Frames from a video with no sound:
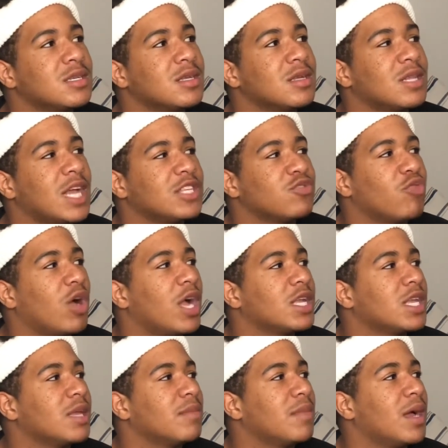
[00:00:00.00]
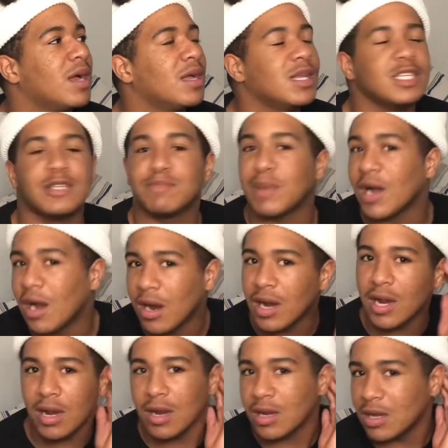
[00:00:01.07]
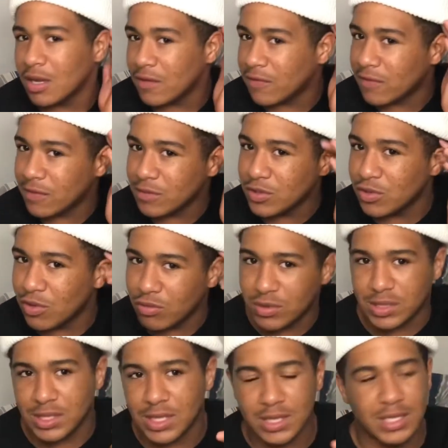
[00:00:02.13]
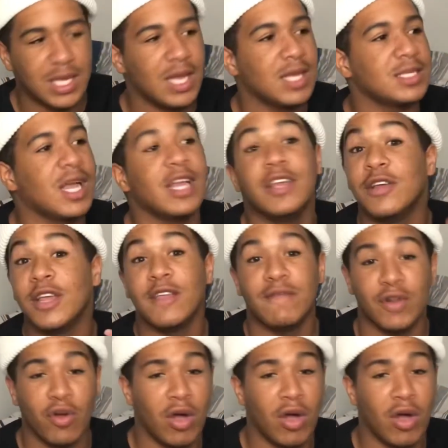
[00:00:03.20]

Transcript: that's why I get my inspired haircut from. The zigzag, even though